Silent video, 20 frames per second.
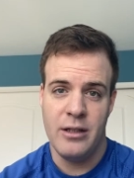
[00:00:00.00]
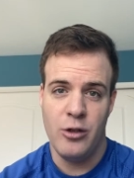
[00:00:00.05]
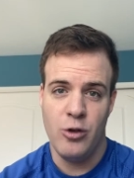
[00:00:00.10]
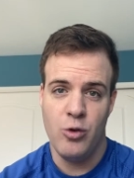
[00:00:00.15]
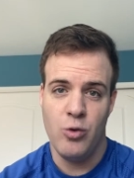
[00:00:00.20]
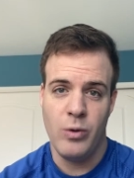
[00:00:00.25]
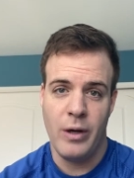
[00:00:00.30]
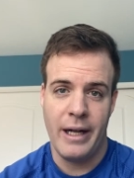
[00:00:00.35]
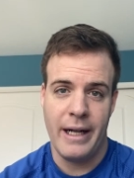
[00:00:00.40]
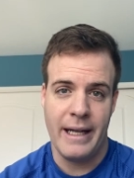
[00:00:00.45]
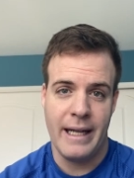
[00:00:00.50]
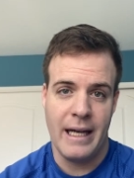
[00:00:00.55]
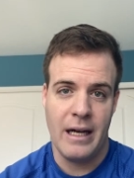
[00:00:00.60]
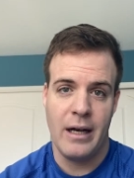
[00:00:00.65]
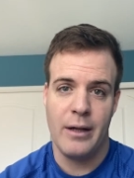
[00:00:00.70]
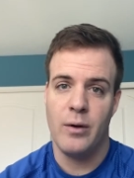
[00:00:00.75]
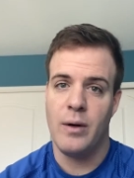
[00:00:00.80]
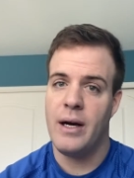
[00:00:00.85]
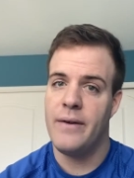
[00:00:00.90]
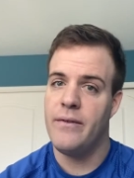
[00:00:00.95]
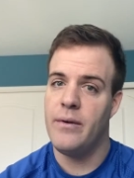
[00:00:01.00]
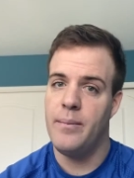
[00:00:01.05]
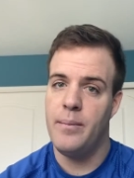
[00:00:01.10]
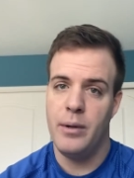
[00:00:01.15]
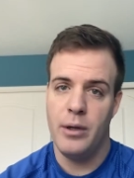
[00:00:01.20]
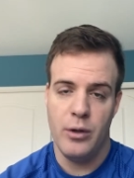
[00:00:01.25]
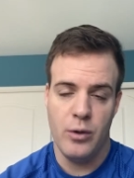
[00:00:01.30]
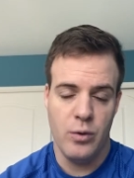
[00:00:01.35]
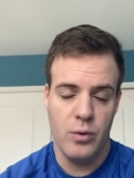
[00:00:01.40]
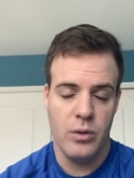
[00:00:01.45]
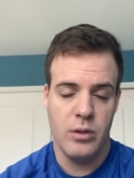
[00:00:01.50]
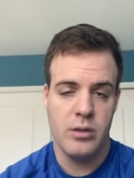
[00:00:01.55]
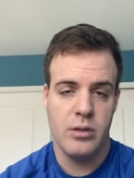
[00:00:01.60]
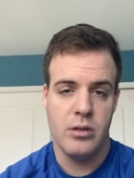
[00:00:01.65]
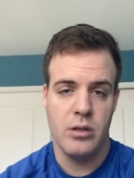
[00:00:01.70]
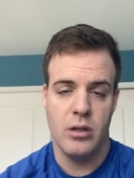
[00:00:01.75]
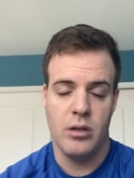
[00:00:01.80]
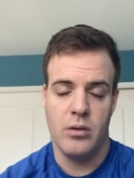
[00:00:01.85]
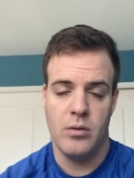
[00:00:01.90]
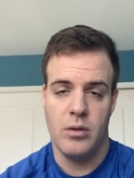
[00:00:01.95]
do right now. I don't have a boat,
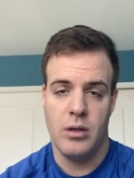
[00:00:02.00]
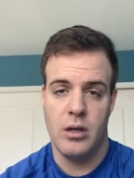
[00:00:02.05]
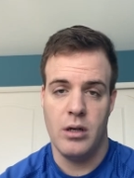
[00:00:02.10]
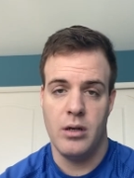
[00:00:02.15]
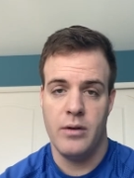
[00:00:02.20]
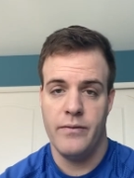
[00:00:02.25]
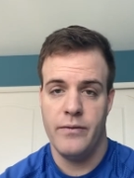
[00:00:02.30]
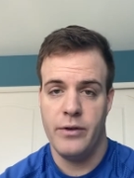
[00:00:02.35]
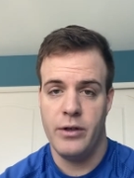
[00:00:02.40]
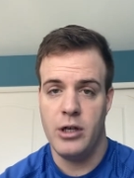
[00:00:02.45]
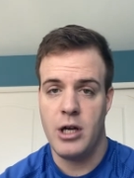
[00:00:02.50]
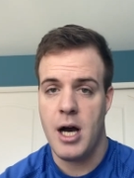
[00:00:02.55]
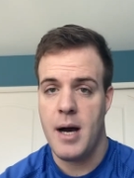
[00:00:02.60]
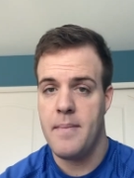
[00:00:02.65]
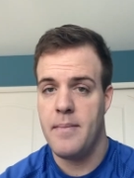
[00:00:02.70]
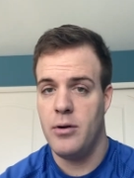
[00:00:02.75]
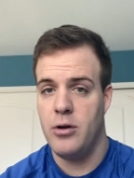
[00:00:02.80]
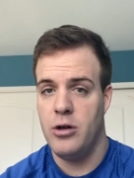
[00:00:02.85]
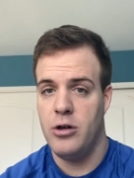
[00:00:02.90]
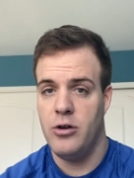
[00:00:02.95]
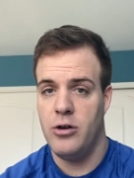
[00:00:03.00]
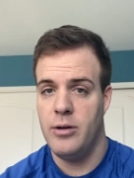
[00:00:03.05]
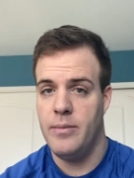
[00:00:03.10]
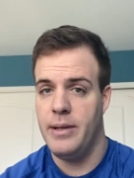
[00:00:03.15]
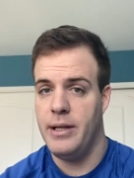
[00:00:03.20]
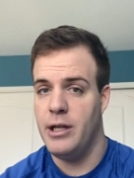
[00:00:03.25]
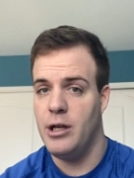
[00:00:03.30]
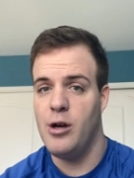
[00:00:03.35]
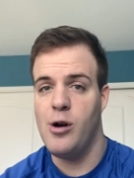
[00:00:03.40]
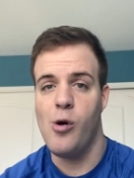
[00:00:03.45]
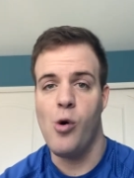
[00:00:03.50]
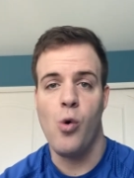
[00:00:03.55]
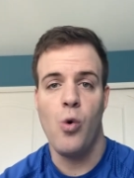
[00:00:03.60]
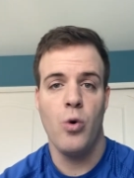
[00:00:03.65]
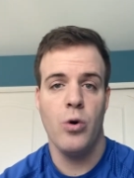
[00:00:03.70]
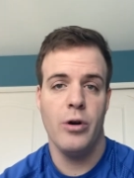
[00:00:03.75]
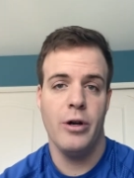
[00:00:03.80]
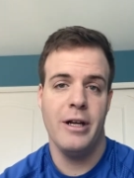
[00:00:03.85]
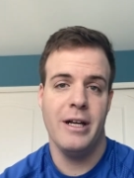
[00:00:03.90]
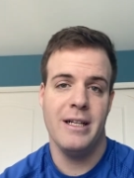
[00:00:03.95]
so uh, if you comment below and let me know,
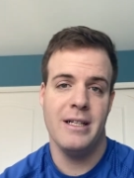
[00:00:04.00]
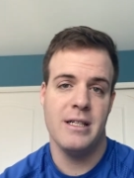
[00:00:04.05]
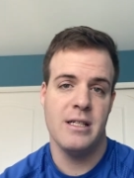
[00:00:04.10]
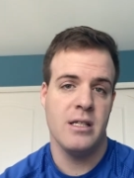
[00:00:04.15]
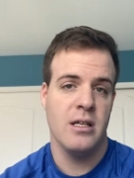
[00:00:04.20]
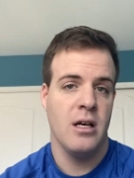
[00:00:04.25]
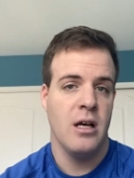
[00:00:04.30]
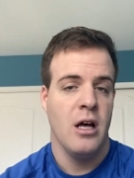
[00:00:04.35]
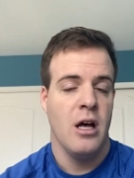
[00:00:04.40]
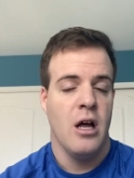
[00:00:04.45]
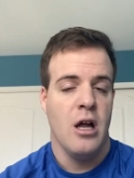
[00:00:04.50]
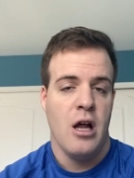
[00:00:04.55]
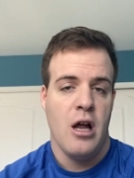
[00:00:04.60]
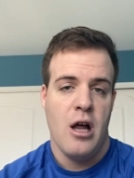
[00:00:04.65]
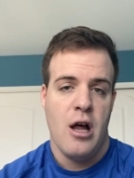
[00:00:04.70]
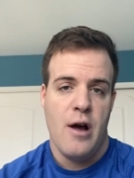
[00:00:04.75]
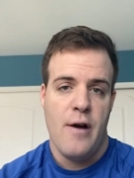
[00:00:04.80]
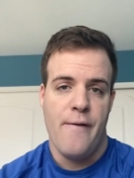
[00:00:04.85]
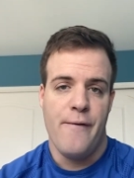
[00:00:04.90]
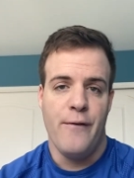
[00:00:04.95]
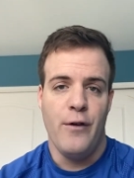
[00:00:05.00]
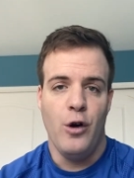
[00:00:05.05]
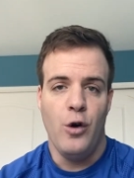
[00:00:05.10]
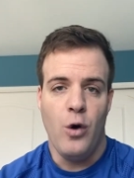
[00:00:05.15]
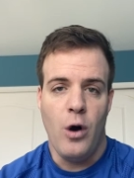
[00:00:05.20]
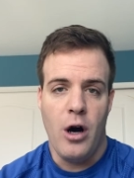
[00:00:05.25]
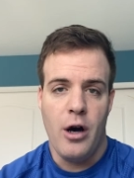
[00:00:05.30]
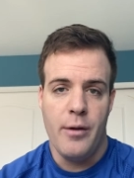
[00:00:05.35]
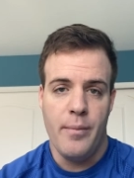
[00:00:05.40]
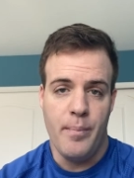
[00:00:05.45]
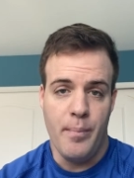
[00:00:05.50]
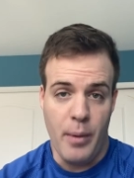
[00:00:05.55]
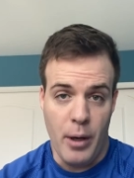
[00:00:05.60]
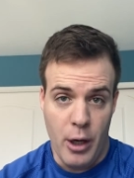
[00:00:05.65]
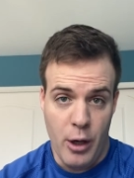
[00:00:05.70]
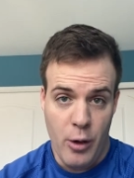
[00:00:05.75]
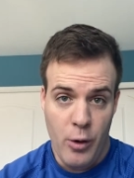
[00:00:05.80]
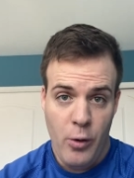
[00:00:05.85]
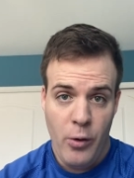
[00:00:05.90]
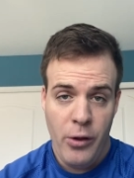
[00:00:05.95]
or you can just vote on
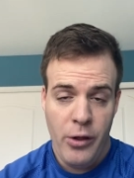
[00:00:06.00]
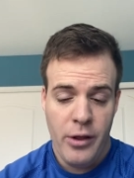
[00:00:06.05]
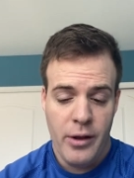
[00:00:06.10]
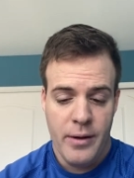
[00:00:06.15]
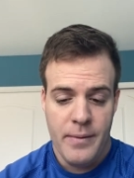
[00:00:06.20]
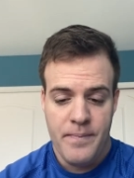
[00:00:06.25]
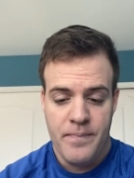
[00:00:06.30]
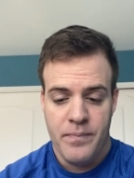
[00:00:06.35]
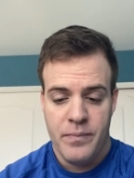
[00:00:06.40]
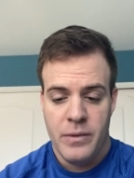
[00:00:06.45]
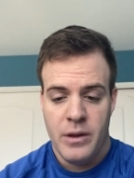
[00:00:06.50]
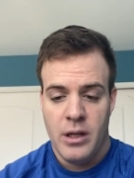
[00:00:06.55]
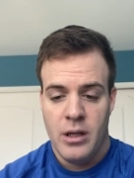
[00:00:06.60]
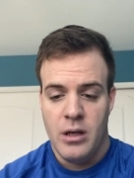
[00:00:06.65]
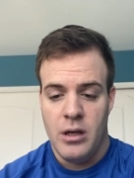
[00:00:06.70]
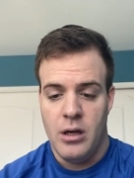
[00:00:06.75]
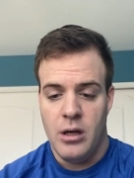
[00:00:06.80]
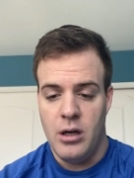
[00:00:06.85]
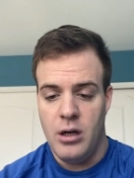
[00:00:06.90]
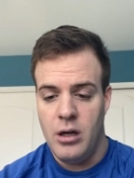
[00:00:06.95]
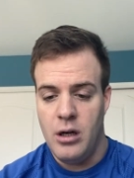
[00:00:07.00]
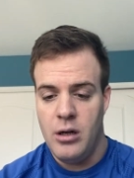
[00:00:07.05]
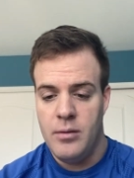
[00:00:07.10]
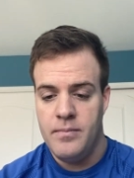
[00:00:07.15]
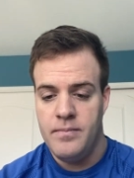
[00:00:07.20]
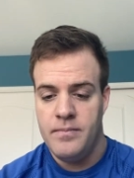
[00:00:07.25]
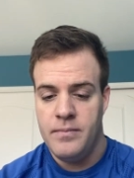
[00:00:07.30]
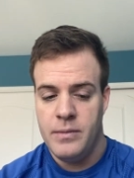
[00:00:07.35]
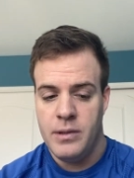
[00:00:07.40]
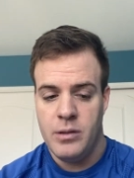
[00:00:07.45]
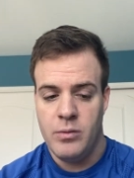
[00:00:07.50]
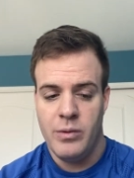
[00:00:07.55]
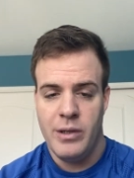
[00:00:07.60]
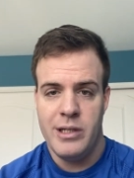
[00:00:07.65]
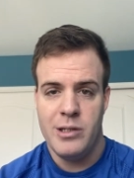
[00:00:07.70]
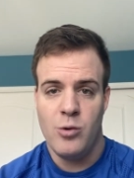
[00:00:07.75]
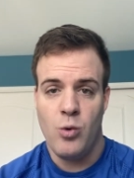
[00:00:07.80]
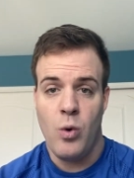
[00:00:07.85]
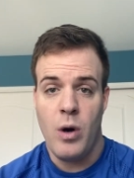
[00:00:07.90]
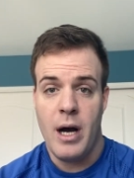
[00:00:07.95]
both. Um, the
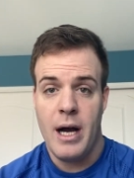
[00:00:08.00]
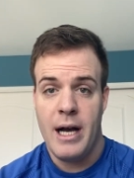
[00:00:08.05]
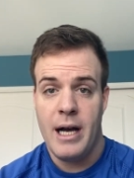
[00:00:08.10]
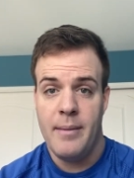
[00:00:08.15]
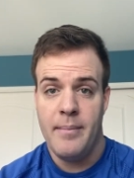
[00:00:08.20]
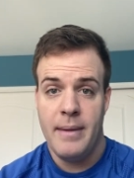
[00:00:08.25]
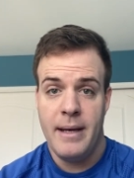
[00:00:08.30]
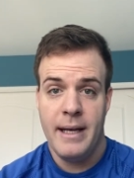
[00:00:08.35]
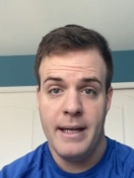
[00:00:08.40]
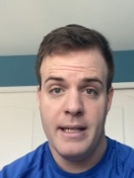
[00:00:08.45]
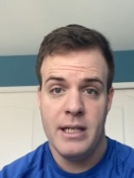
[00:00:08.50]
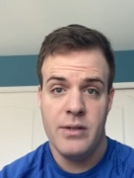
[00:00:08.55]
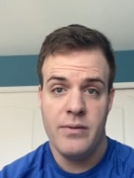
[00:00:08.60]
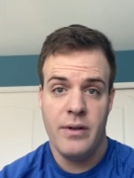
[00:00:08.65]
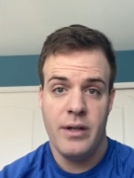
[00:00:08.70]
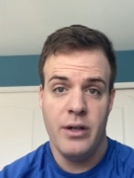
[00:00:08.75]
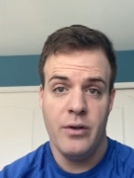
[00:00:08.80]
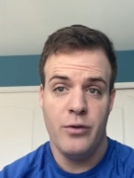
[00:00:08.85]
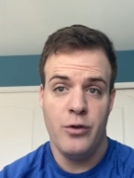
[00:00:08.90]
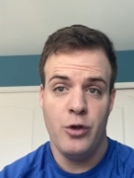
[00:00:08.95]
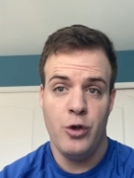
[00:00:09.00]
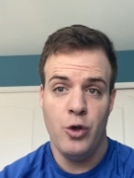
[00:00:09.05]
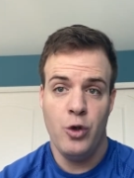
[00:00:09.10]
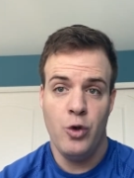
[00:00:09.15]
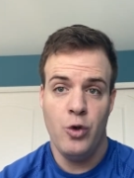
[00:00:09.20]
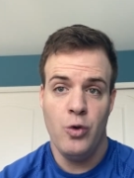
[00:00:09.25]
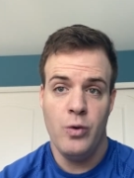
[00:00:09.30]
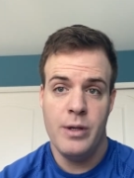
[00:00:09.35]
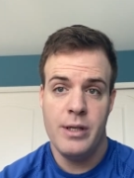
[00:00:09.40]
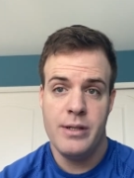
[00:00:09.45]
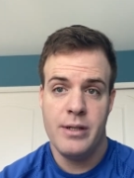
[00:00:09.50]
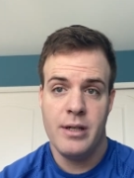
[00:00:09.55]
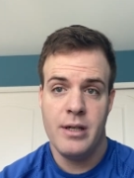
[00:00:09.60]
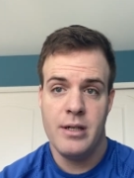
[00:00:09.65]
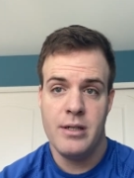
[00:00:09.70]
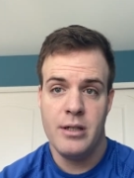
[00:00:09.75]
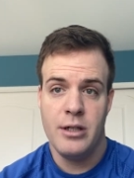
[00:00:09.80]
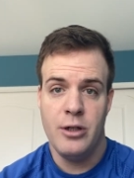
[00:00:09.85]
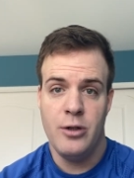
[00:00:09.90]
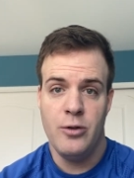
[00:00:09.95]
reason why I'm making this video too is
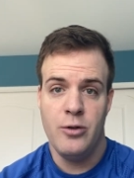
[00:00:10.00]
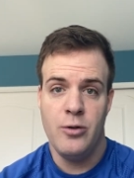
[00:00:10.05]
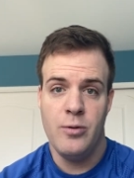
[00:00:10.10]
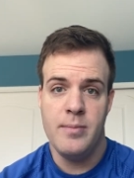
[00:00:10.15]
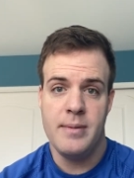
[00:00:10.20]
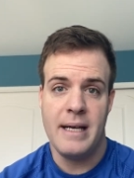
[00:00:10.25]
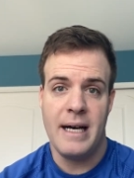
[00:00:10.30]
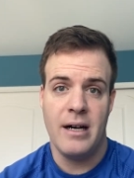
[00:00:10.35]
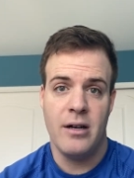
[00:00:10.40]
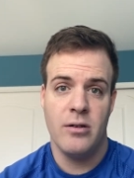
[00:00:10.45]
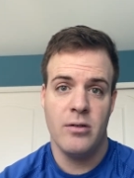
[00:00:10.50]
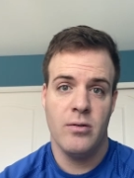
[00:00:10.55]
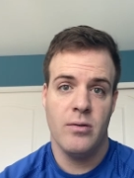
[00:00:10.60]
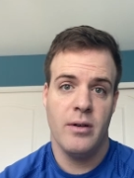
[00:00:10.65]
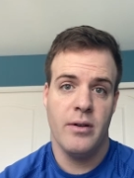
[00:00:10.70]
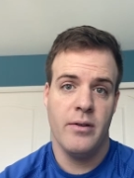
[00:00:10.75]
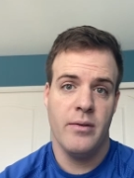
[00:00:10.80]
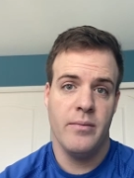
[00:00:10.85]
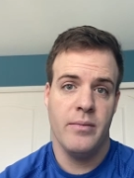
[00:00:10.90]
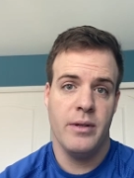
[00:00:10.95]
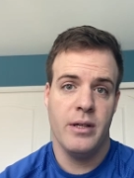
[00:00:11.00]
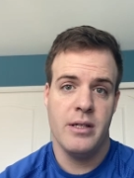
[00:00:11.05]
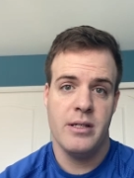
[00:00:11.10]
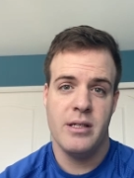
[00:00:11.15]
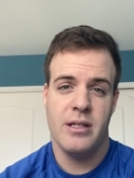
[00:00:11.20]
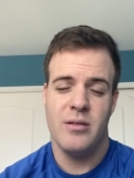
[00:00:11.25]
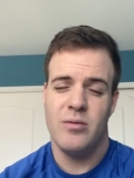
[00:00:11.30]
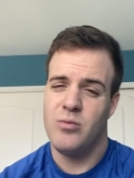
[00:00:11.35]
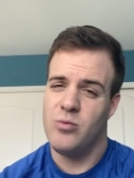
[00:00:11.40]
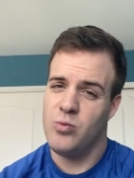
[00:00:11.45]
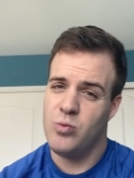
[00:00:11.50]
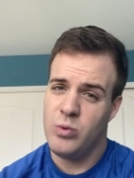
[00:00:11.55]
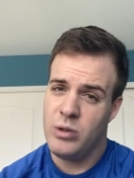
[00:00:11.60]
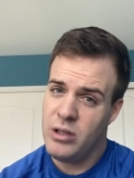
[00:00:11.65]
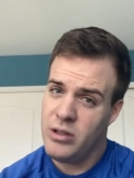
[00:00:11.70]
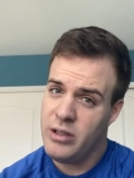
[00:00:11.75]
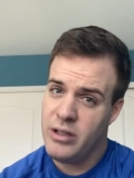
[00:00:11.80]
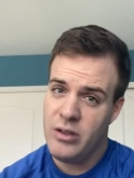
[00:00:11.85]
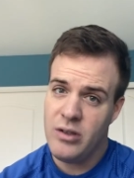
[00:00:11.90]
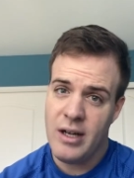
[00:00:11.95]
because of YouTube's algorithm doesn't
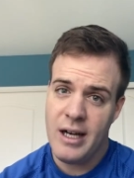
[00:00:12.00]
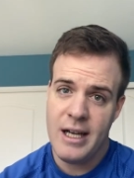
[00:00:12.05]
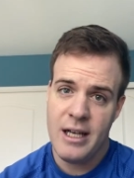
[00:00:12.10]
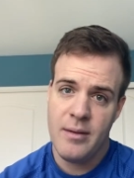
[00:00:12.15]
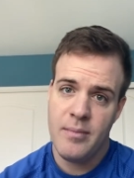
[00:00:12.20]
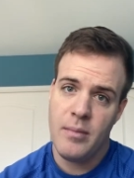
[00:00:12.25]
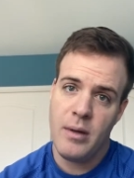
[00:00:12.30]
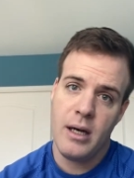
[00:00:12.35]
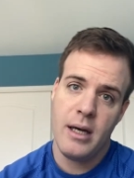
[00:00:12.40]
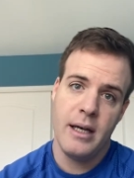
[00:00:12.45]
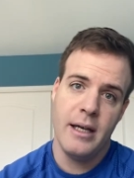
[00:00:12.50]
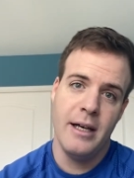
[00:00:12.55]
really like my